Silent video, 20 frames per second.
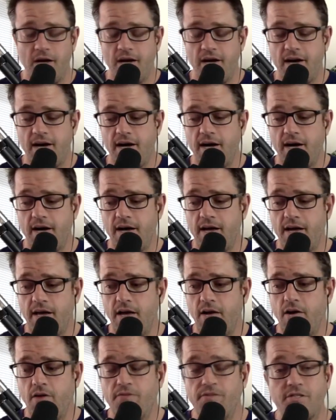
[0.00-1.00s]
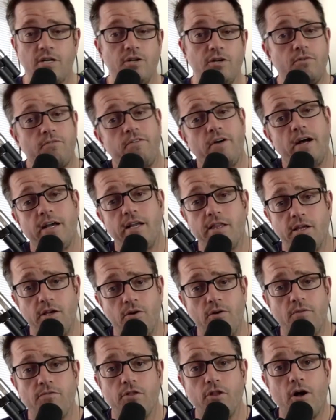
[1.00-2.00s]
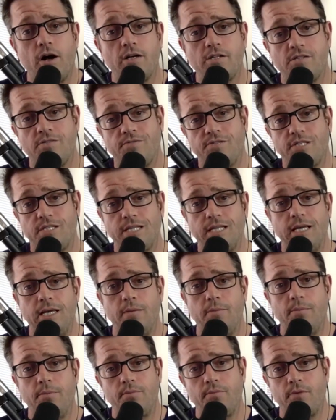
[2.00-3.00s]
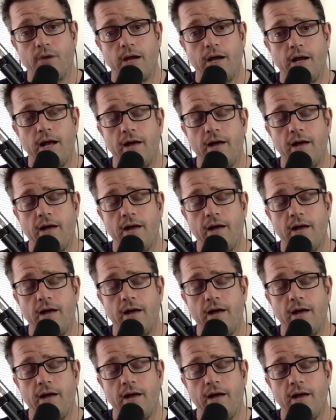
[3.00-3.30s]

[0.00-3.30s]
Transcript: all of a sudden you're finding that you have loss of sleep, right?